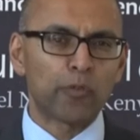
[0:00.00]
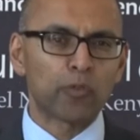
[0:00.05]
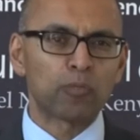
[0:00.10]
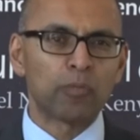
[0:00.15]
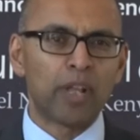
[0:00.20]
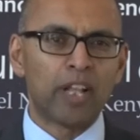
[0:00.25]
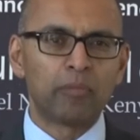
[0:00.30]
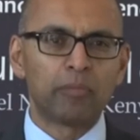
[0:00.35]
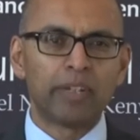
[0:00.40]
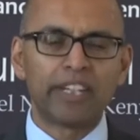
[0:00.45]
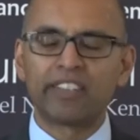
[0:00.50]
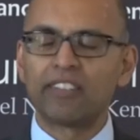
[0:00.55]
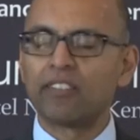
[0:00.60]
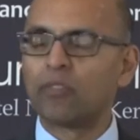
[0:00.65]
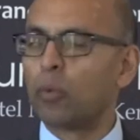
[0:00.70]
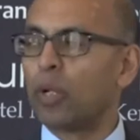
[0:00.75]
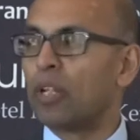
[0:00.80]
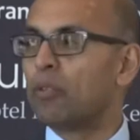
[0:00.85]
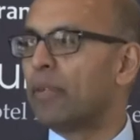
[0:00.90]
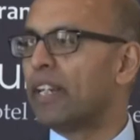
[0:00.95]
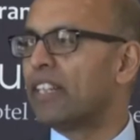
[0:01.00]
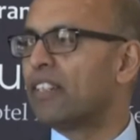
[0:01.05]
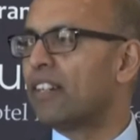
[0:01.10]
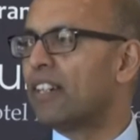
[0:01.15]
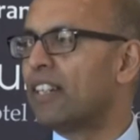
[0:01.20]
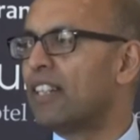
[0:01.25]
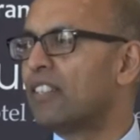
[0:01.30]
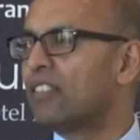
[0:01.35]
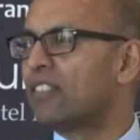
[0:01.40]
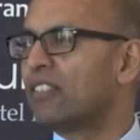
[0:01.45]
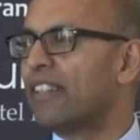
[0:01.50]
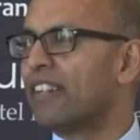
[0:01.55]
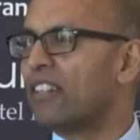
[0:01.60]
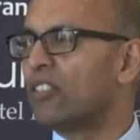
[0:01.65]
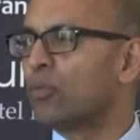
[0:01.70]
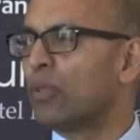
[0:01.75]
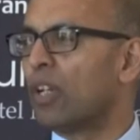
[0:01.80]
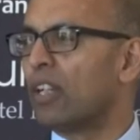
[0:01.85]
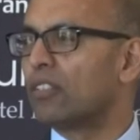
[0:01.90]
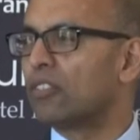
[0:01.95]
was well made earlier today
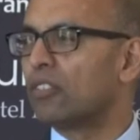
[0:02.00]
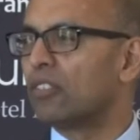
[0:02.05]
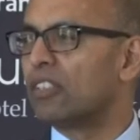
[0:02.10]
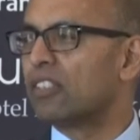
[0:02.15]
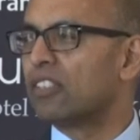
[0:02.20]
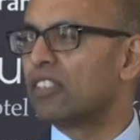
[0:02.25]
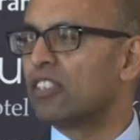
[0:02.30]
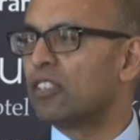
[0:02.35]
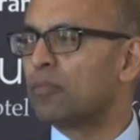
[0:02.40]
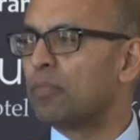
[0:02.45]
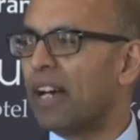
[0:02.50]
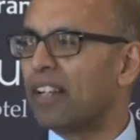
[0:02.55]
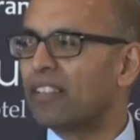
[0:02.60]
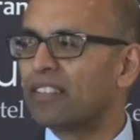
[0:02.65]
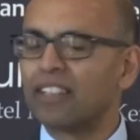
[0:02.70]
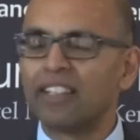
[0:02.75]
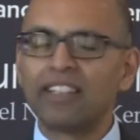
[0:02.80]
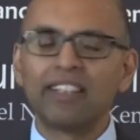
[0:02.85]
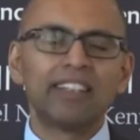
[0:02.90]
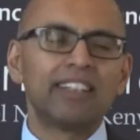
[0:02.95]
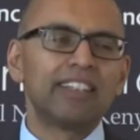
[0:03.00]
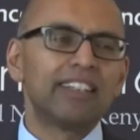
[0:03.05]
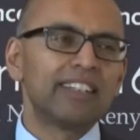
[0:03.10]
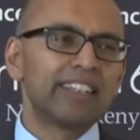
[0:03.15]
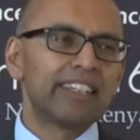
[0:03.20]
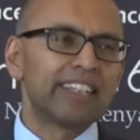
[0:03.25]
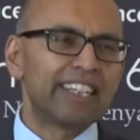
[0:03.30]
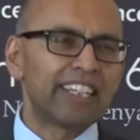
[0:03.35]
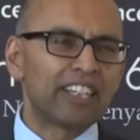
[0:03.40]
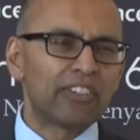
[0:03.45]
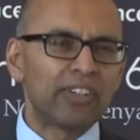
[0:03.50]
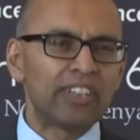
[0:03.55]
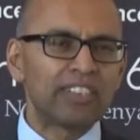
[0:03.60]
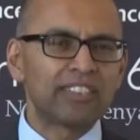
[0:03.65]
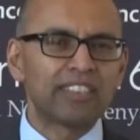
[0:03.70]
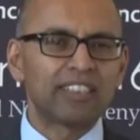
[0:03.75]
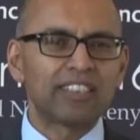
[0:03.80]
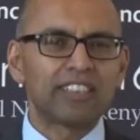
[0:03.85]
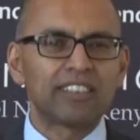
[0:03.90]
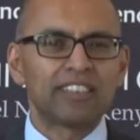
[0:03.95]
as well. So it's about
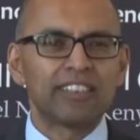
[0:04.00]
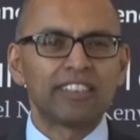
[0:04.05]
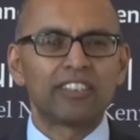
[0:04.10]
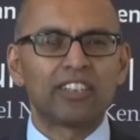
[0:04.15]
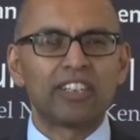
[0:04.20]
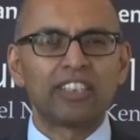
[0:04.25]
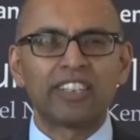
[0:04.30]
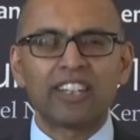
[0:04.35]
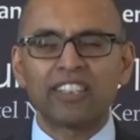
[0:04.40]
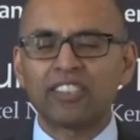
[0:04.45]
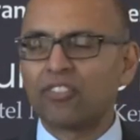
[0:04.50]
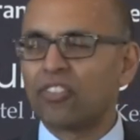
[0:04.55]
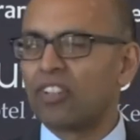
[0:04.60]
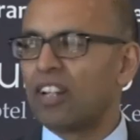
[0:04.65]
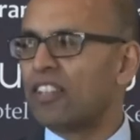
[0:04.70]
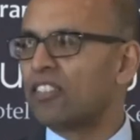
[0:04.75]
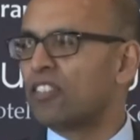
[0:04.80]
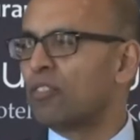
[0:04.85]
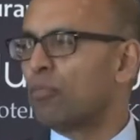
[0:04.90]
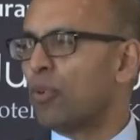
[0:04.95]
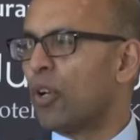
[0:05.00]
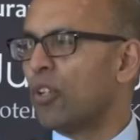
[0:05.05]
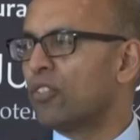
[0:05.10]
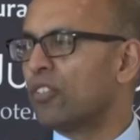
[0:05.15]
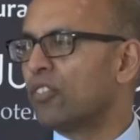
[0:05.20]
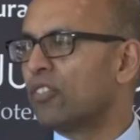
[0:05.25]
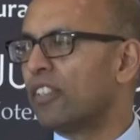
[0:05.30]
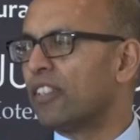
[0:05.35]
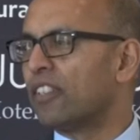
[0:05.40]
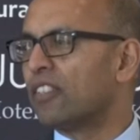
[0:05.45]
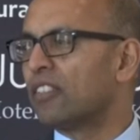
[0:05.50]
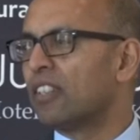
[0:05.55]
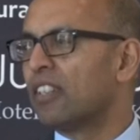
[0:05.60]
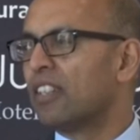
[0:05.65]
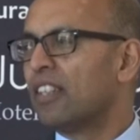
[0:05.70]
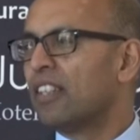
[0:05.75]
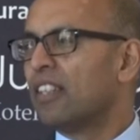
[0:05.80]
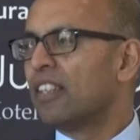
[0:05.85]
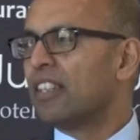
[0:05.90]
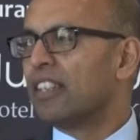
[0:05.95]
increasing, industrializing processes,
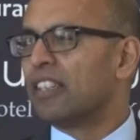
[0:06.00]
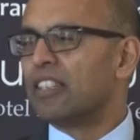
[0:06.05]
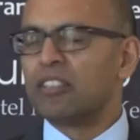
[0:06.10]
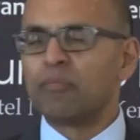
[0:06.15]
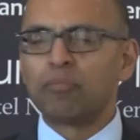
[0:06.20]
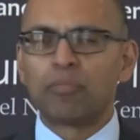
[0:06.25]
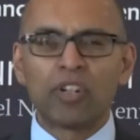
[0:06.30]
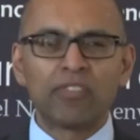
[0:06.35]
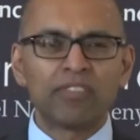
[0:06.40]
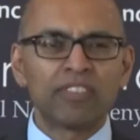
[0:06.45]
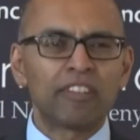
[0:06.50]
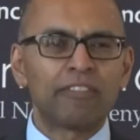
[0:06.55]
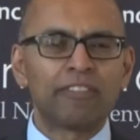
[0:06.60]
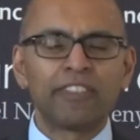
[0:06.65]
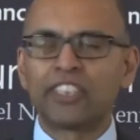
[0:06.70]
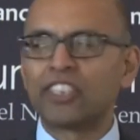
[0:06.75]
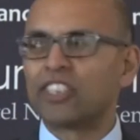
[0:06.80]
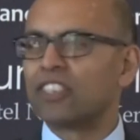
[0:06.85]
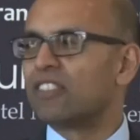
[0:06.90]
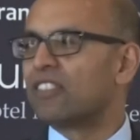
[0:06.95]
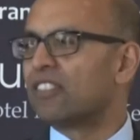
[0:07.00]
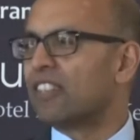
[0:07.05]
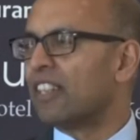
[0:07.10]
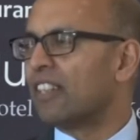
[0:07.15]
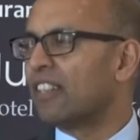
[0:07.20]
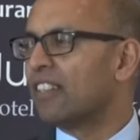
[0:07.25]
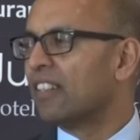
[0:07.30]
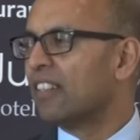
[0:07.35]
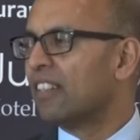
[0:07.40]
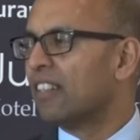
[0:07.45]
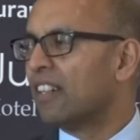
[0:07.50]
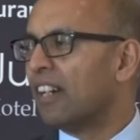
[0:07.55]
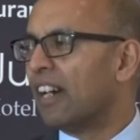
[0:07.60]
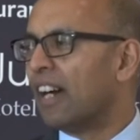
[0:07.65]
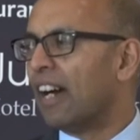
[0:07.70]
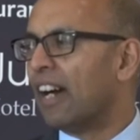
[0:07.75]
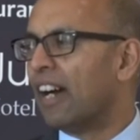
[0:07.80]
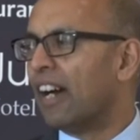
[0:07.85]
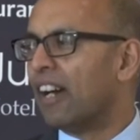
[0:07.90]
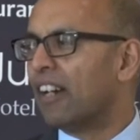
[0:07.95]
improving efficiency,
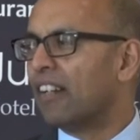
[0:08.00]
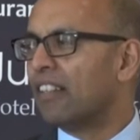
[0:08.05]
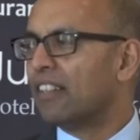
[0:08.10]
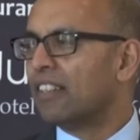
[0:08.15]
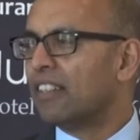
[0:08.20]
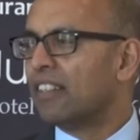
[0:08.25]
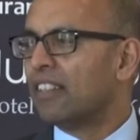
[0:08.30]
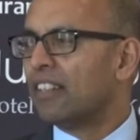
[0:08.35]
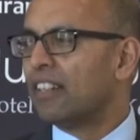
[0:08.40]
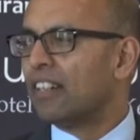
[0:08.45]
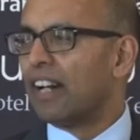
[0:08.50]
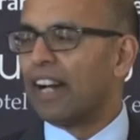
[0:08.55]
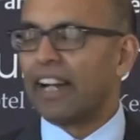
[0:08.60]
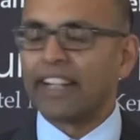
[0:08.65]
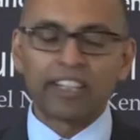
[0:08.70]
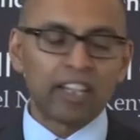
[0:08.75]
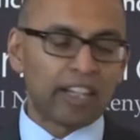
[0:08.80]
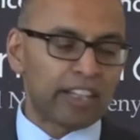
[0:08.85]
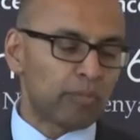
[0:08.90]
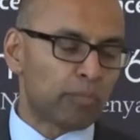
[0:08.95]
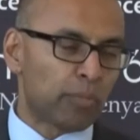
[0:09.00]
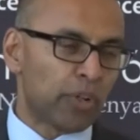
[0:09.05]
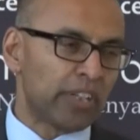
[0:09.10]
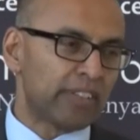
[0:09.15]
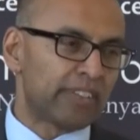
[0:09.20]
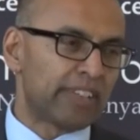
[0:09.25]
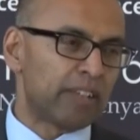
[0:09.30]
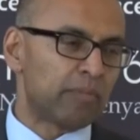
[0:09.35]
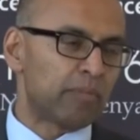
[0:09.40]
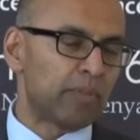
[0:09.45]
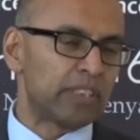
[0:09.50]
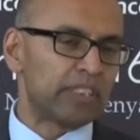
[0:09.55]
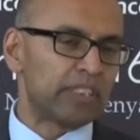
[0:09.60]
and the other point there,